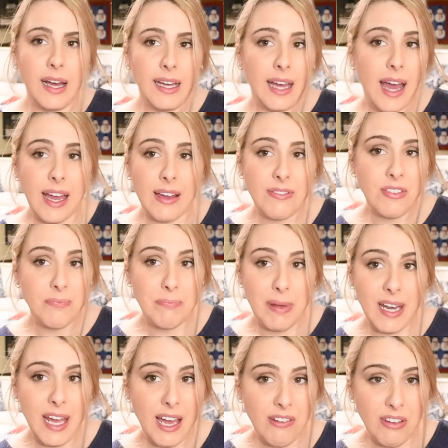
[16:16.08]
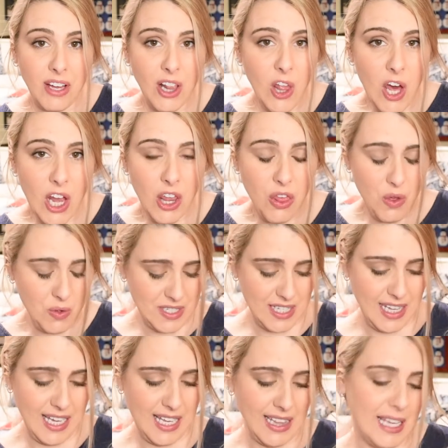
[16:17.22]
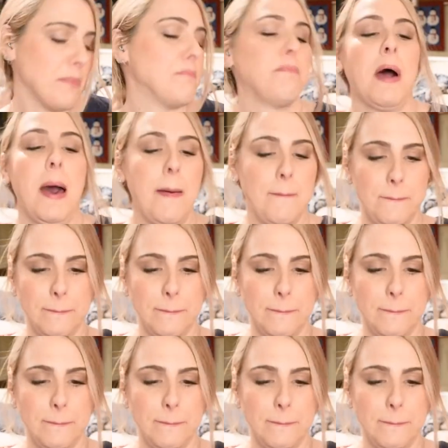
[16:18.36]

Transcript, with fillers: I have been having a lot of those lately, but